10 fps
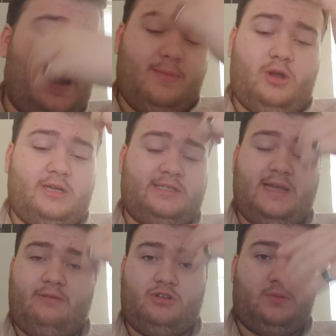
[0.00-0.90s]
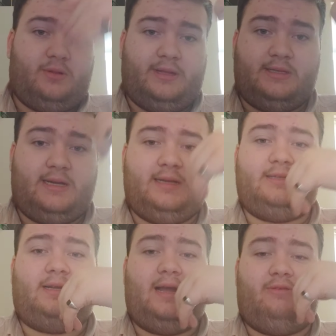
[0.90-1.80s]
I'm not going to sit here and smoke the entire
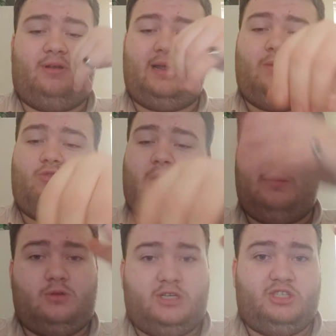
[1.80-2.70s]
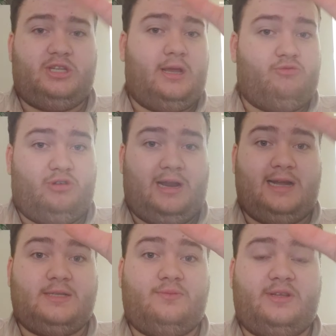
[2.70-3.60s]
cigar on camera. I'm going to sit and
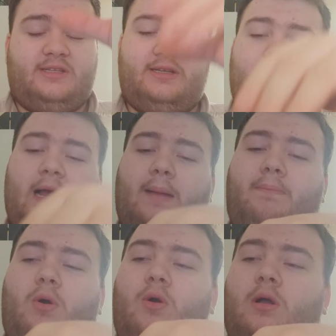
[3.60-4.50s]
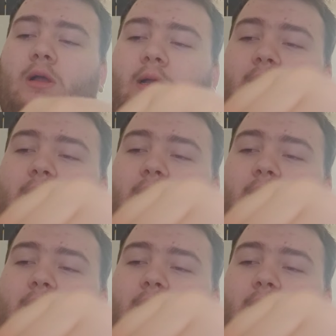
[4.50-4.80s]
relax with this cigar, but